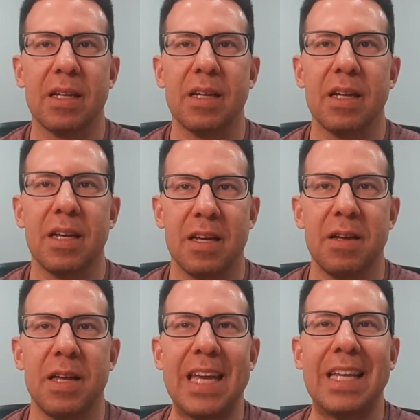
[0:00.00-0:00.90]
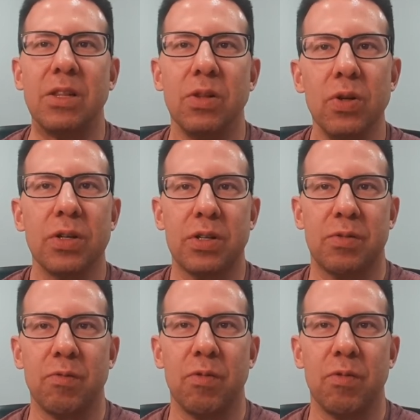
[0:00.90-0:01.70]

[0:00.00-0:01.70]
Yes, yes, yes, yes. It yes. Looks, when is it